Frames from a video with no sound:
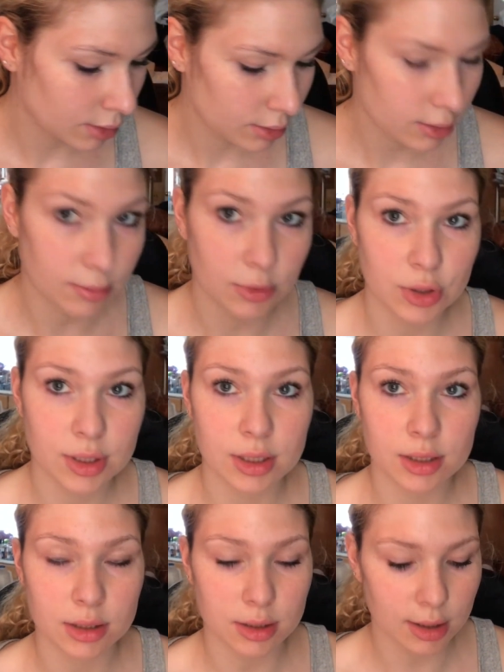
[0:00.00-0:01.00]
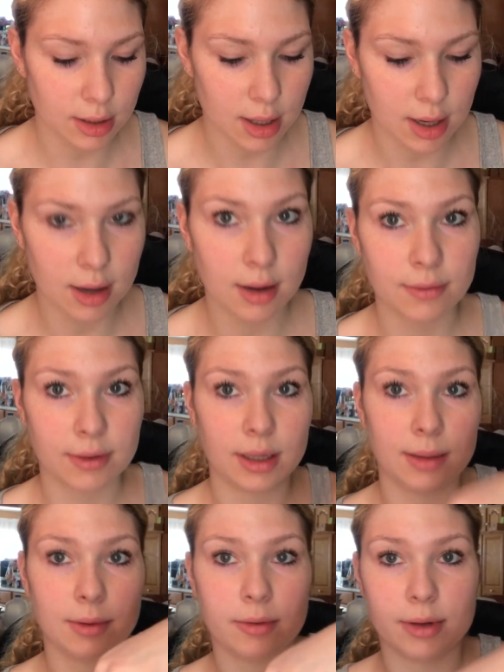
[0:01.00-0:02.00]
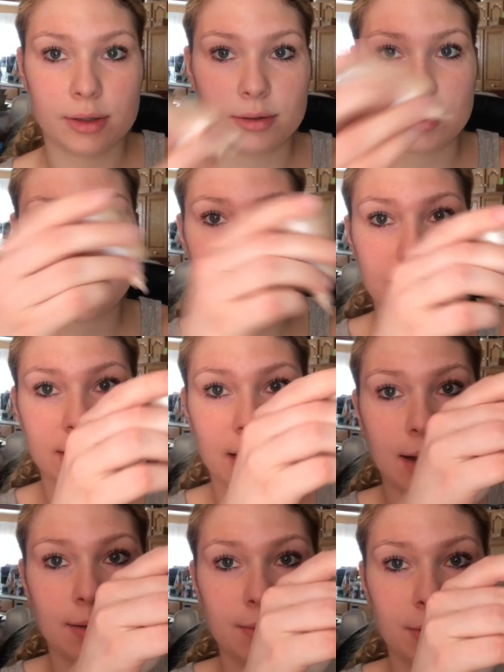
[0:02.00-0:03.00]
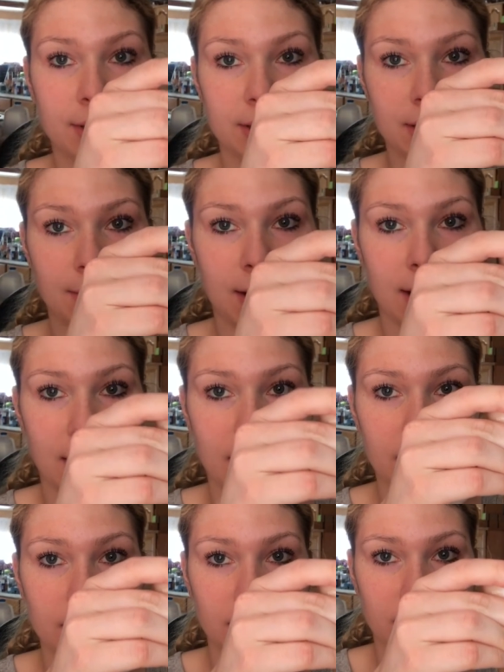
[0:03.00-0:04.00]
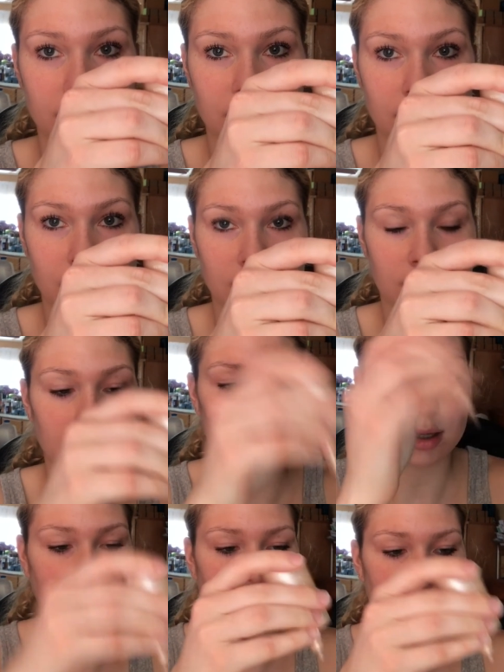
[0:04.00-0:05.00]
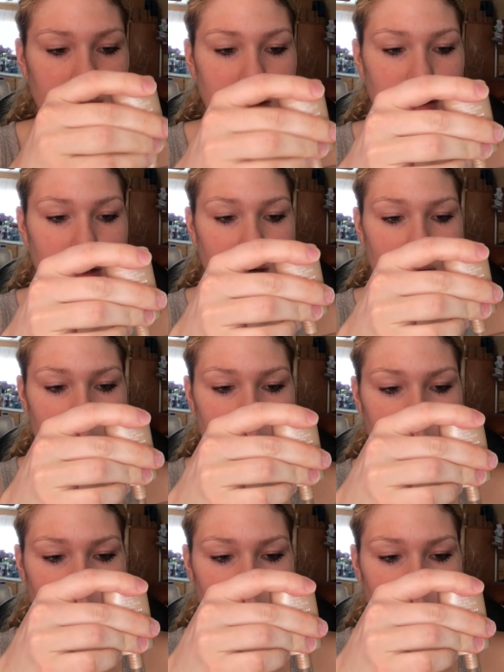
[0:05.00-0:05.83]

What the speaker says: So I'm just going to start off and I'm going to take a dab and put this on my hand, like so.